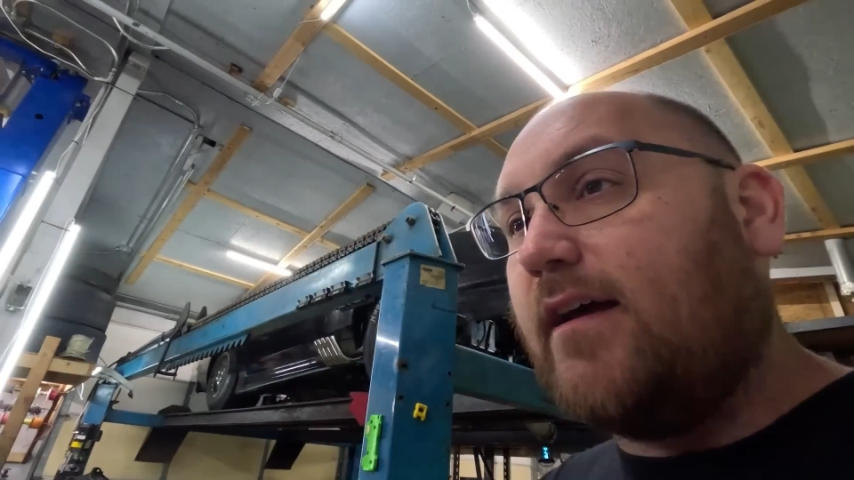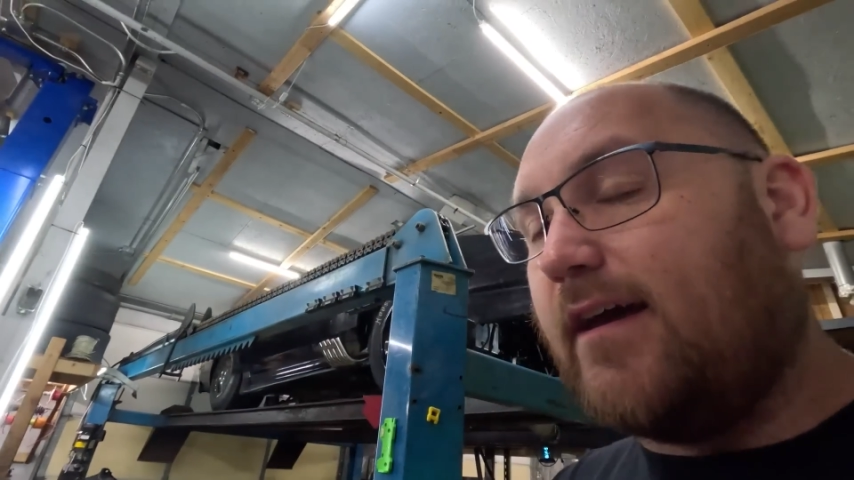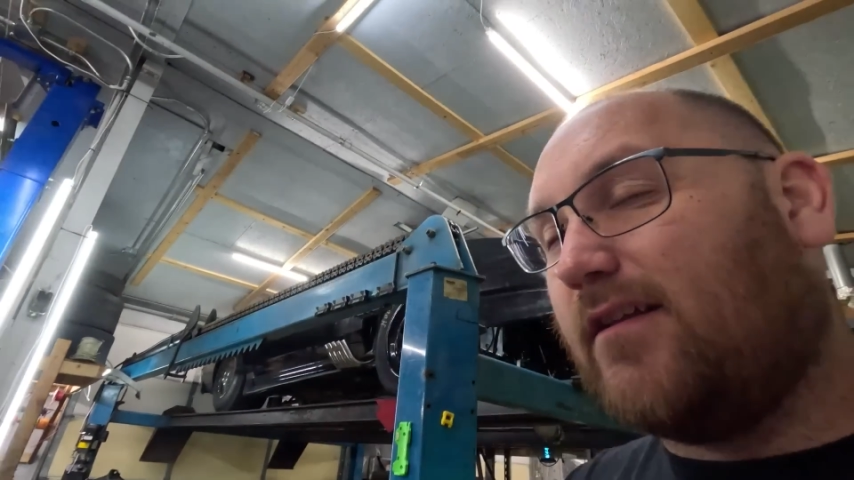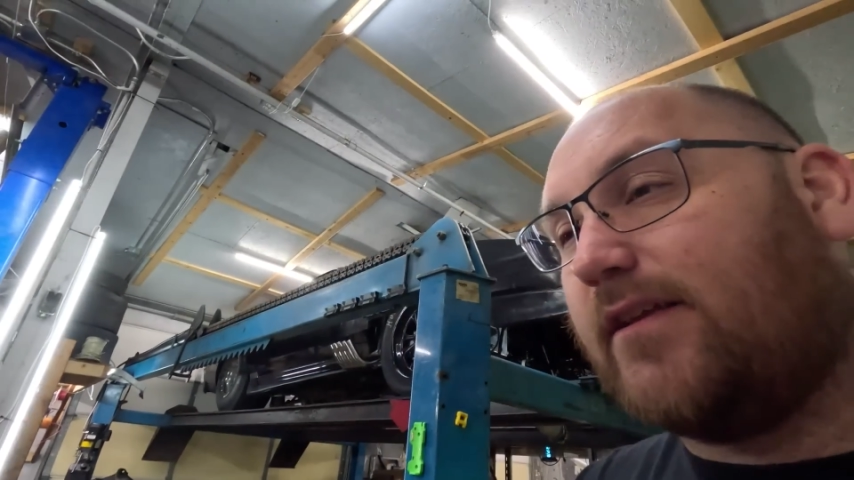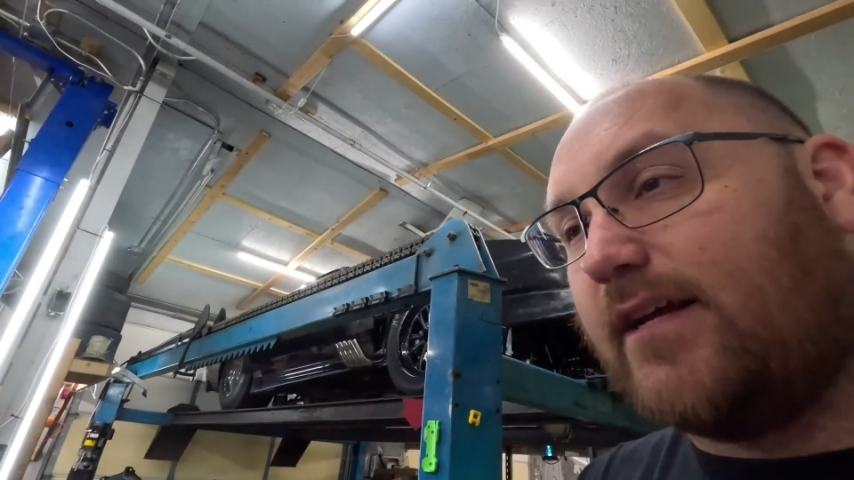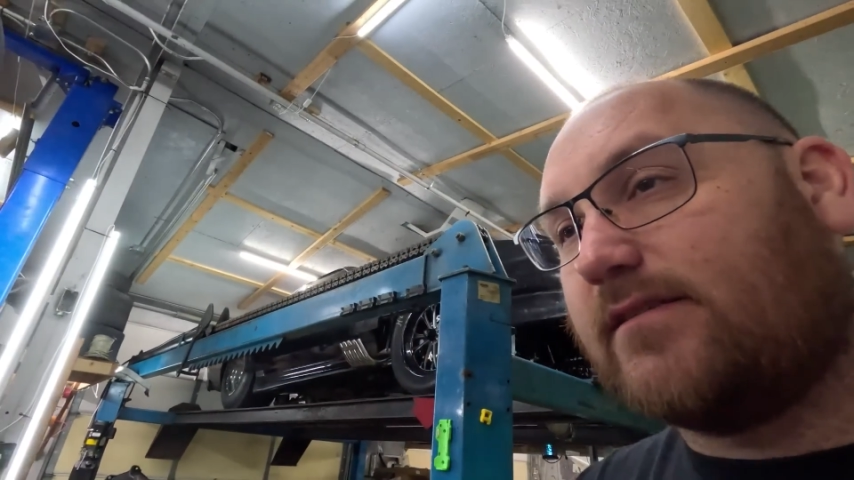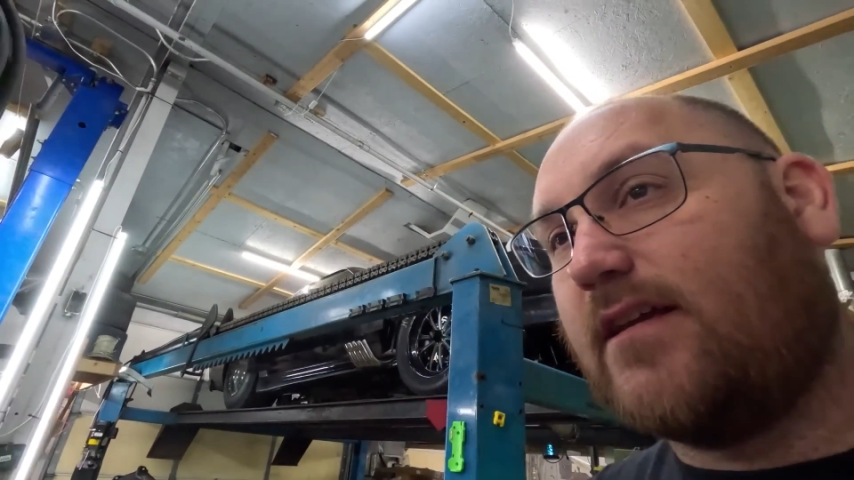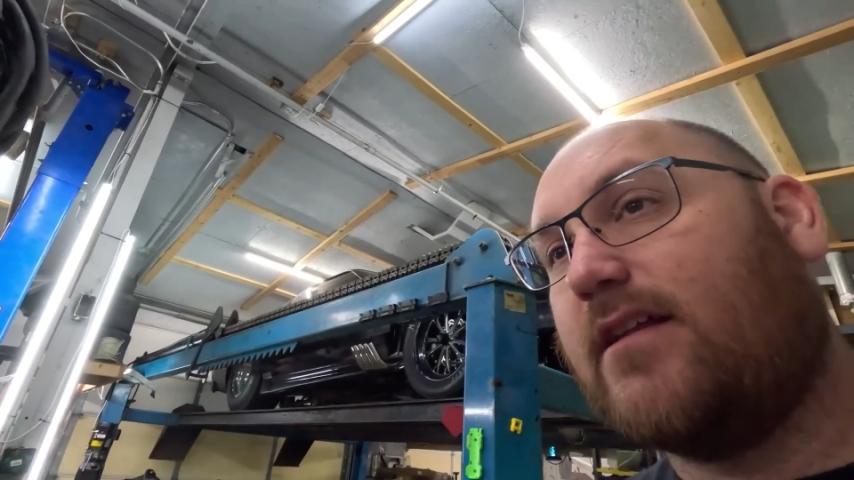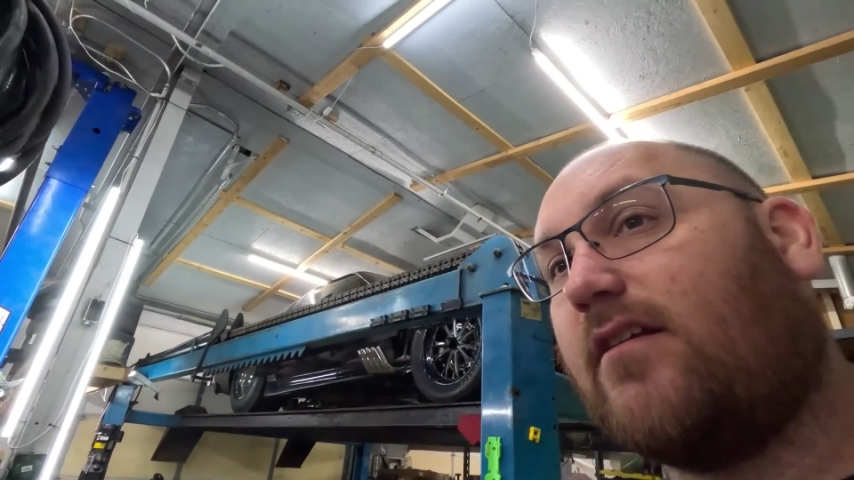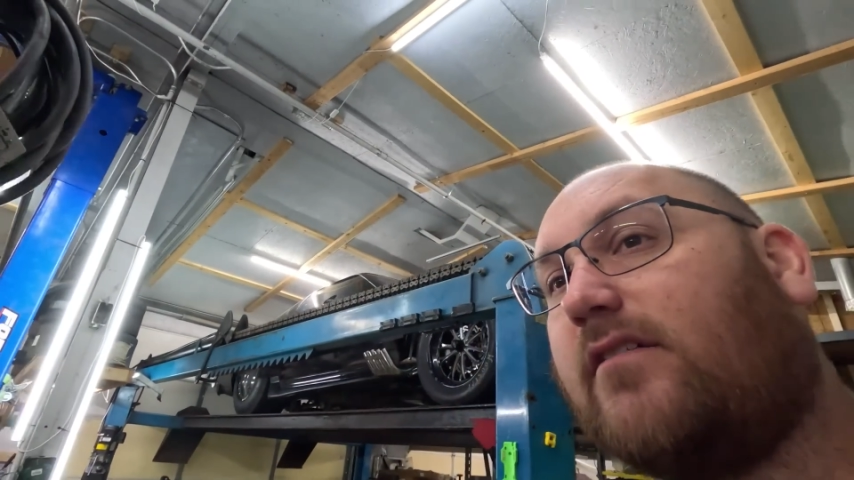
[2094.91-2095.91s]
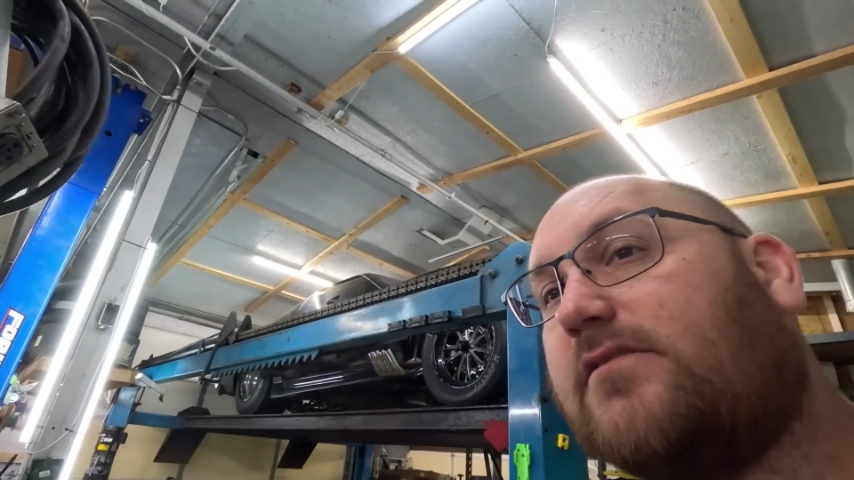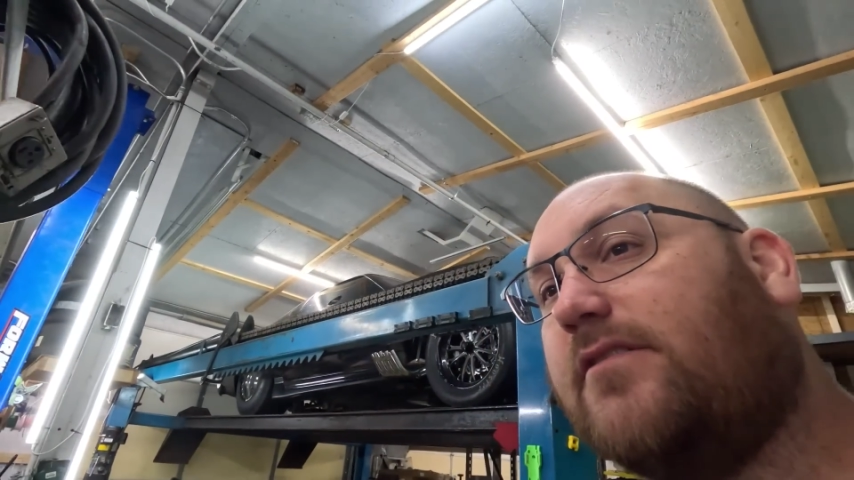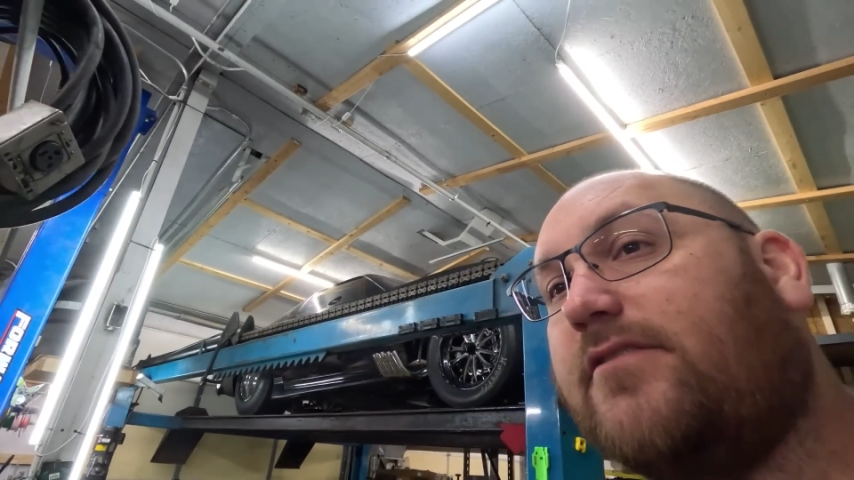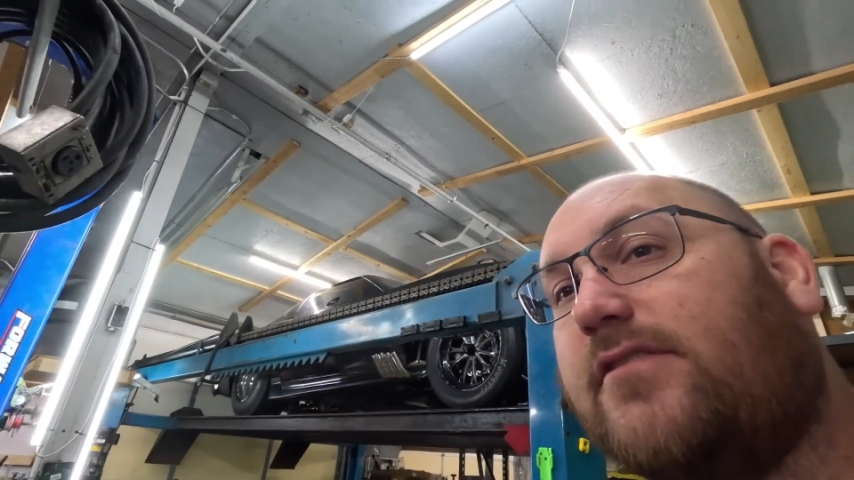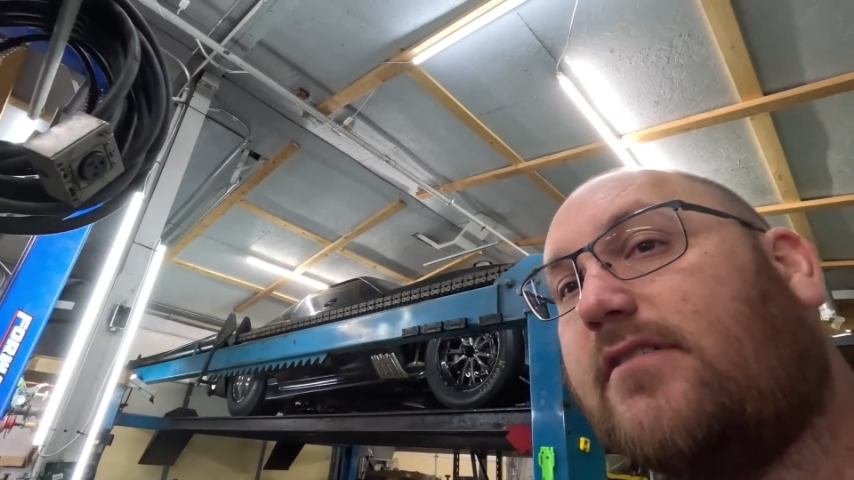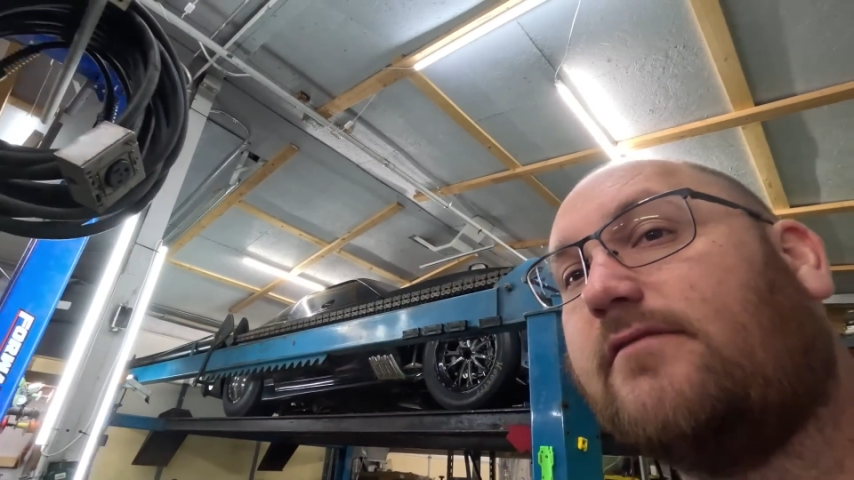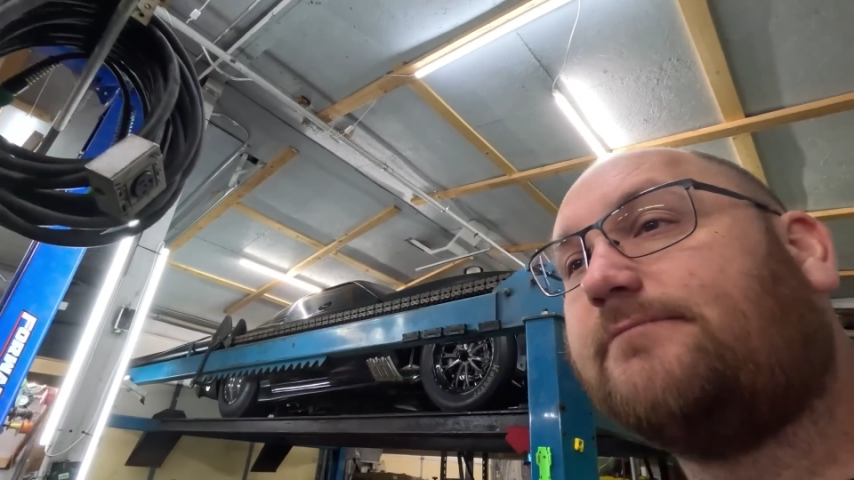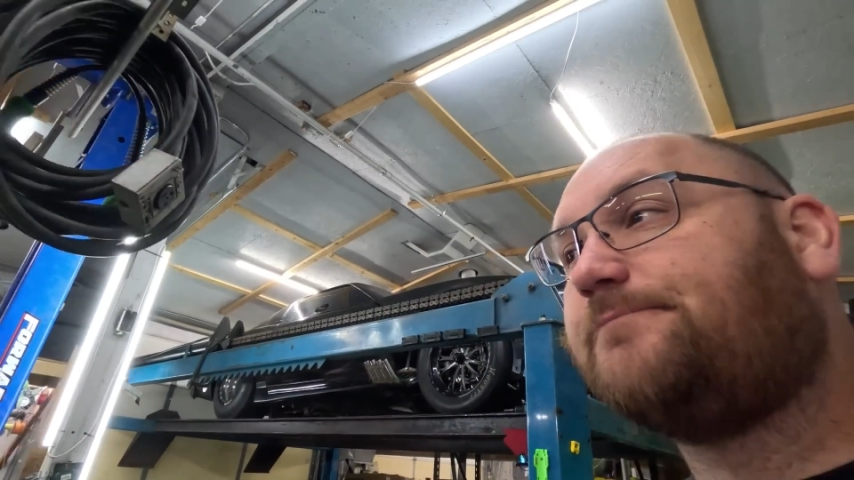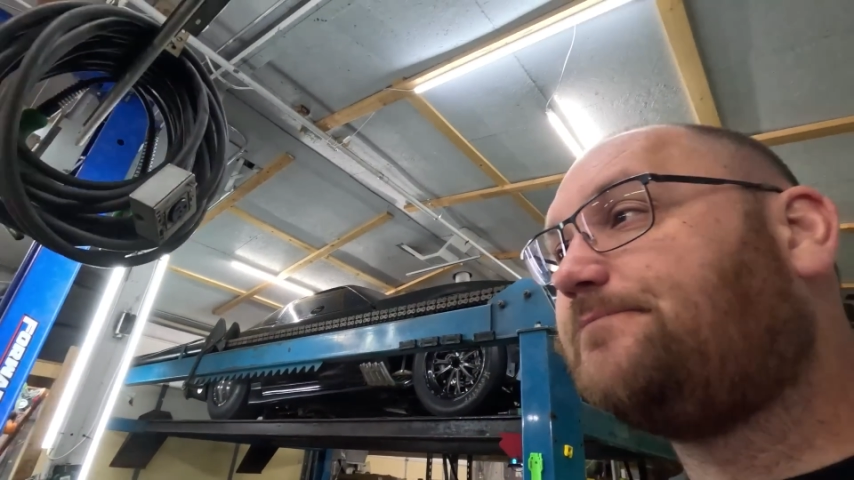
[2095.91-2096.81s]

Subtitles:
I don't think it's an end-all solution.